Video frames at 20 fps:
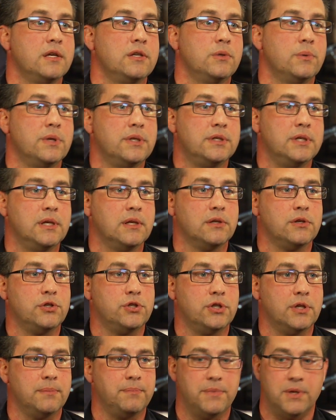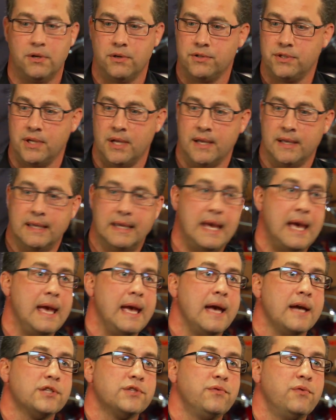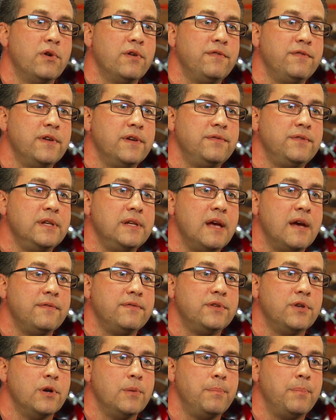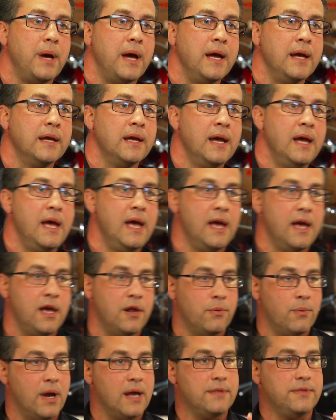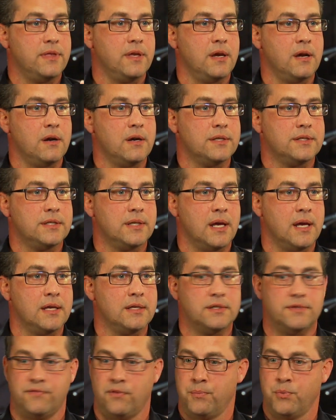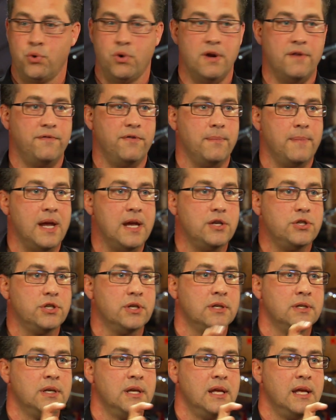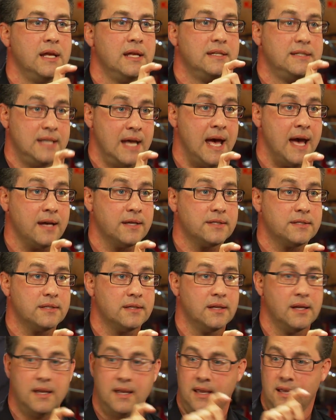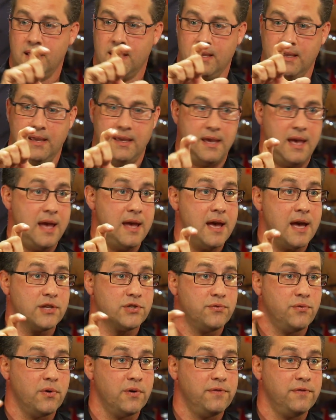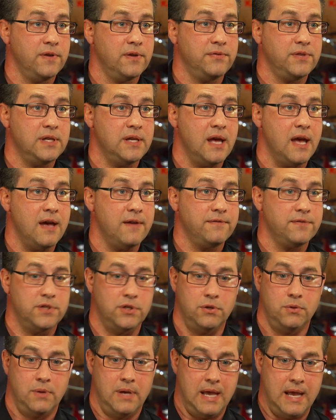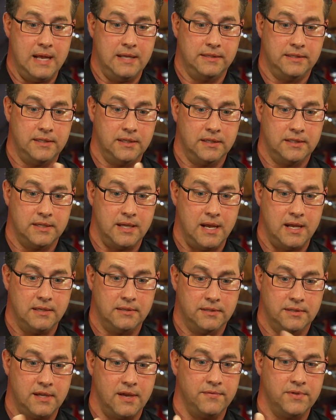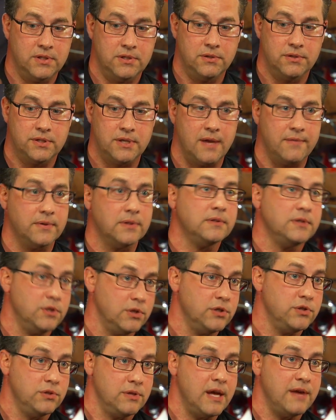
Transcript: into a dealership, there's a KX450F dirt bike, and right there it says for more information, text KX450F to 868-727. You could do